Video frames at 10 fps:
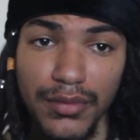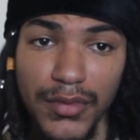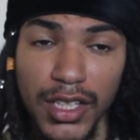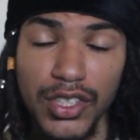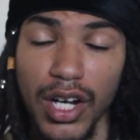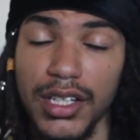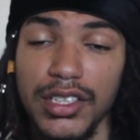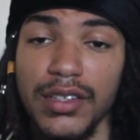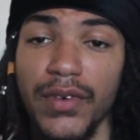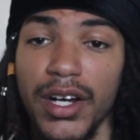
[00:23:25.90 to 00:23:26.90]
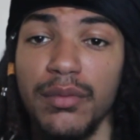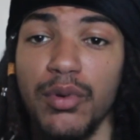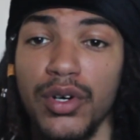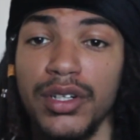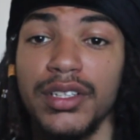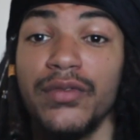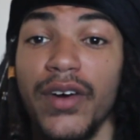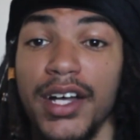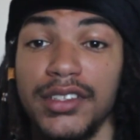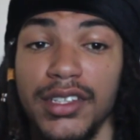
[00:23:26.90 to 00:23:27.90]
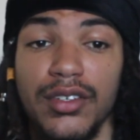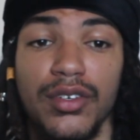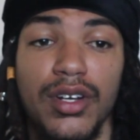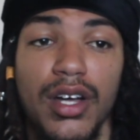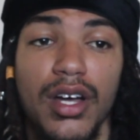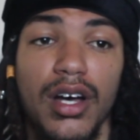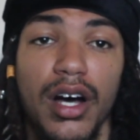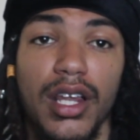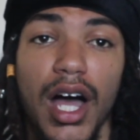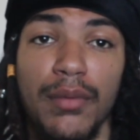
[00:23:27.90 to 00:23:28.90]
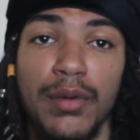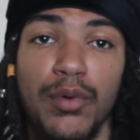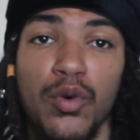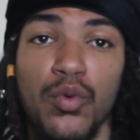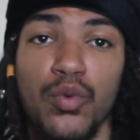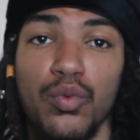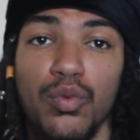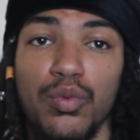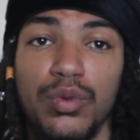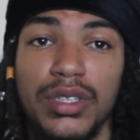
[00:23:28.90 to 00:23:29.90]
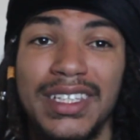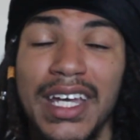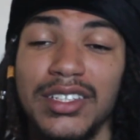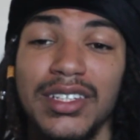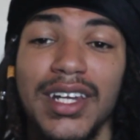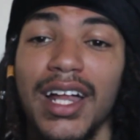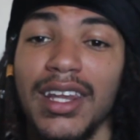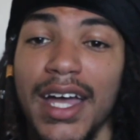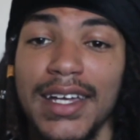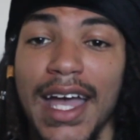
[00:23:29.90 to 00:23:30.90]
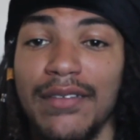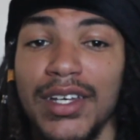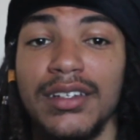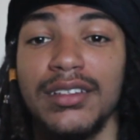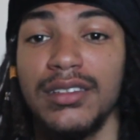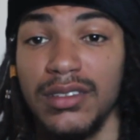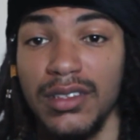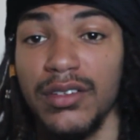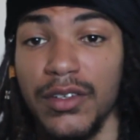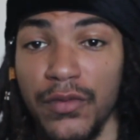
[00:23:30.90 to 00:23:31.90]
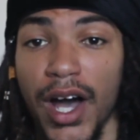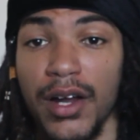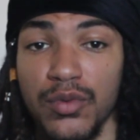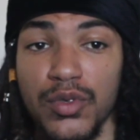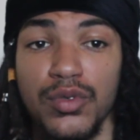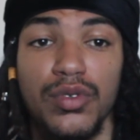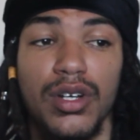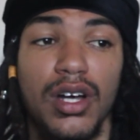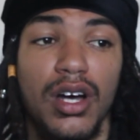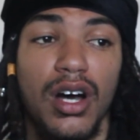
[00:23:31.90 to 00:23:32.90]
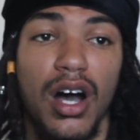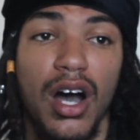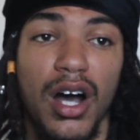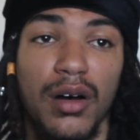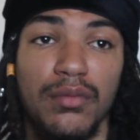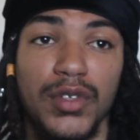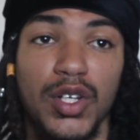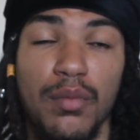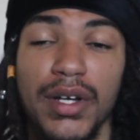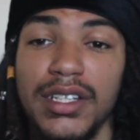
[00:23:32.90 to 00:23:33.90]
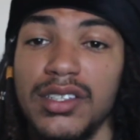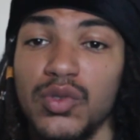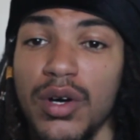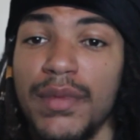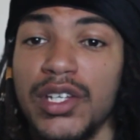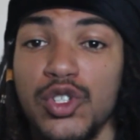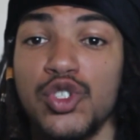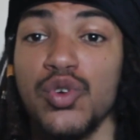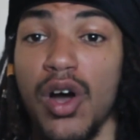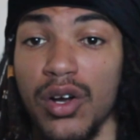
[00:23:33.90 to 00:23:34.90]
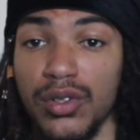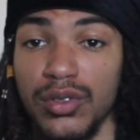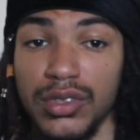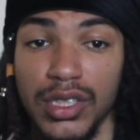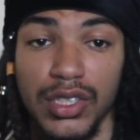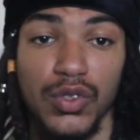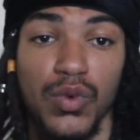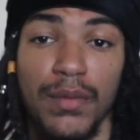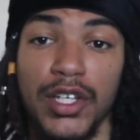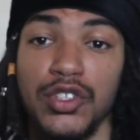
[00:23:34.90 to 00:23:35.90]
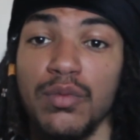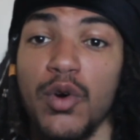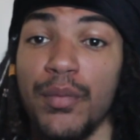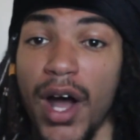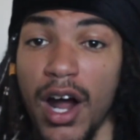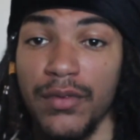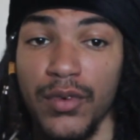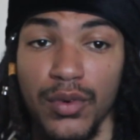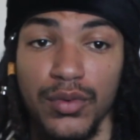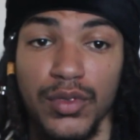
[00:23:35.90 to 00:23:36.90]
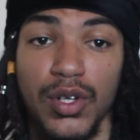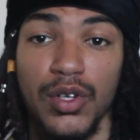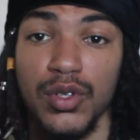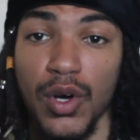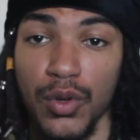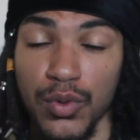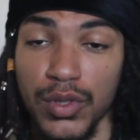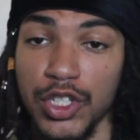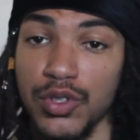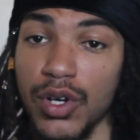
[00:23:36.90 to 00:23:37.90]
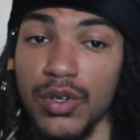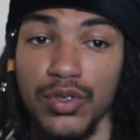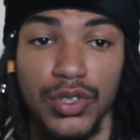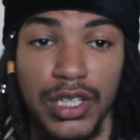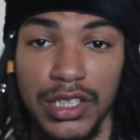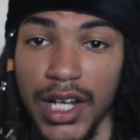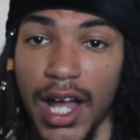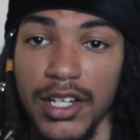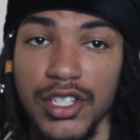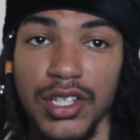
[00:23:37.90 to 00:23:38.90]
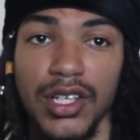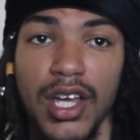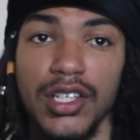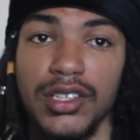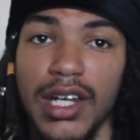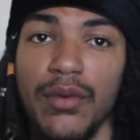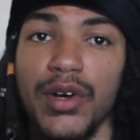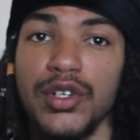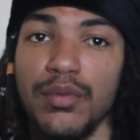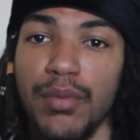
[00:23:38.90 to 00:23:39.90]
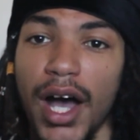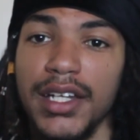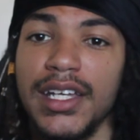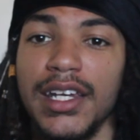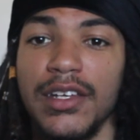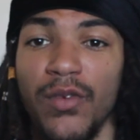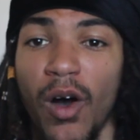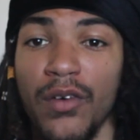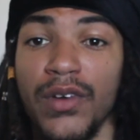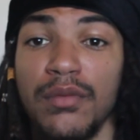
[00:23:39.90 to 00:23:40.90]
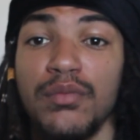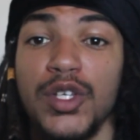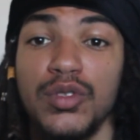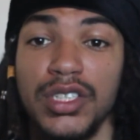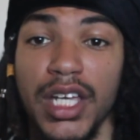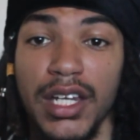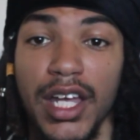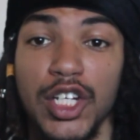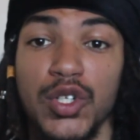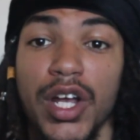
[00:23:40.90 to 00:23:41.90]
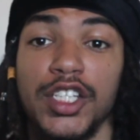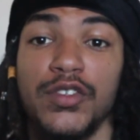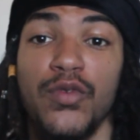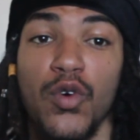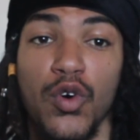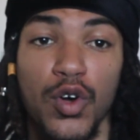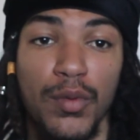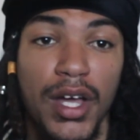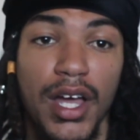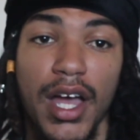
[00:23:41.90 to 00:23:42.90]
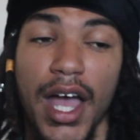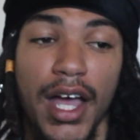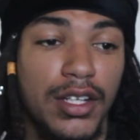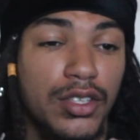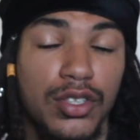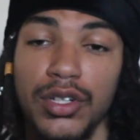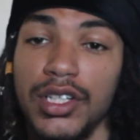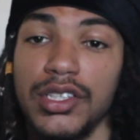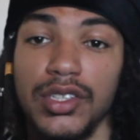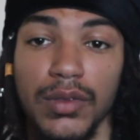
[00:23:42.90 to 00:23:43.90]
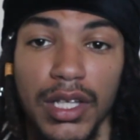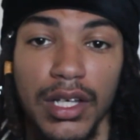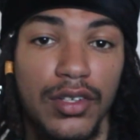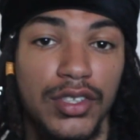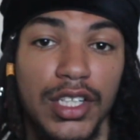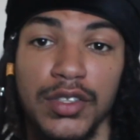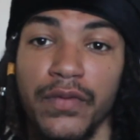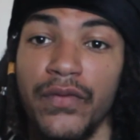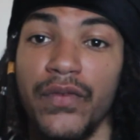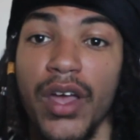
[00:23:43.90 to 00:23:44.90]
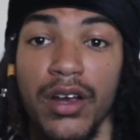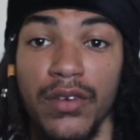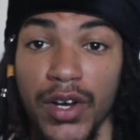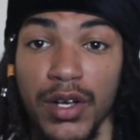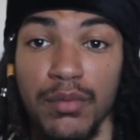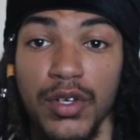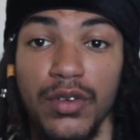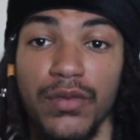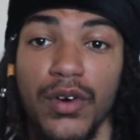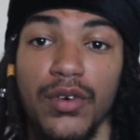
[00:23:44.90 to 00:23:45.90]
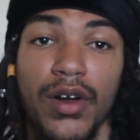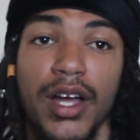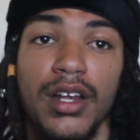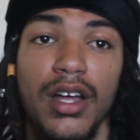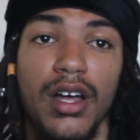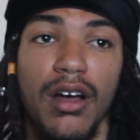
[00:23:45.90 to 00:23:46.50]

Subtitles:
This is a very important defined center. A lot of people tend to not like having a defined root, but this is what makes you stronger. This is what makes you more powerful. You go through these struggles, these challenges, so that way your body can evolve and mutate and transform and turn into something else that's very, very beautiful, right?